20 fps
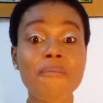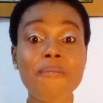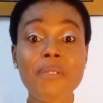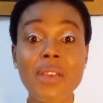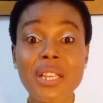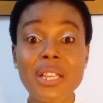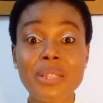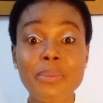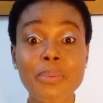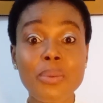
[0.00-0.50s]

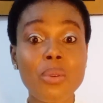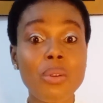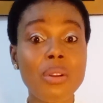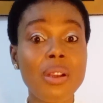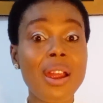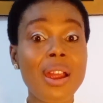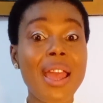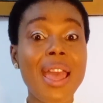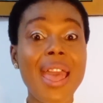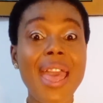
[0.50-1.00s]

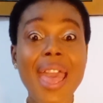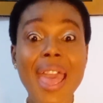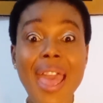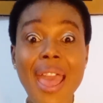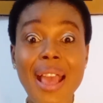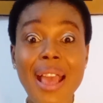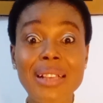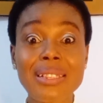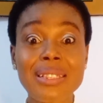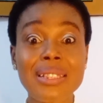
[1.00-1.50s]
Facebook,
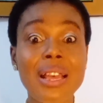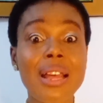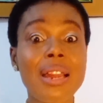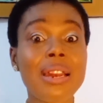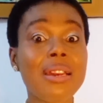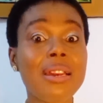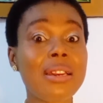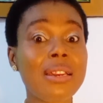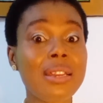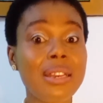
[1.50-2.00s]
X,
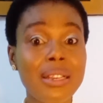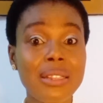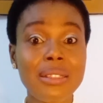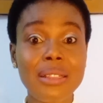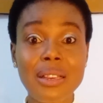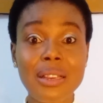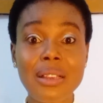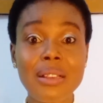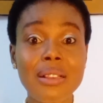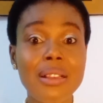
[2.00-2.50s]

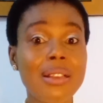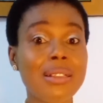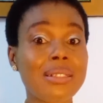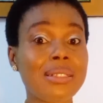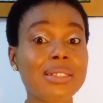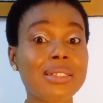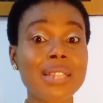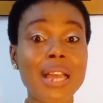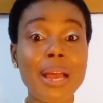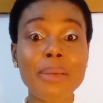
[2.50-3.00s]
LinkedIn,
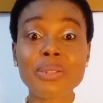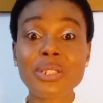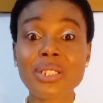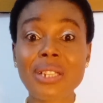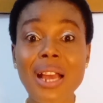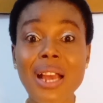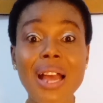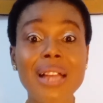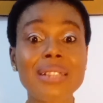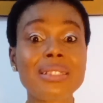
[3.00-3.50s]

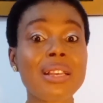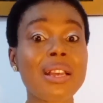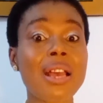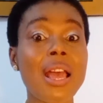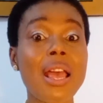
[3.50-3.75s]
Snapchat,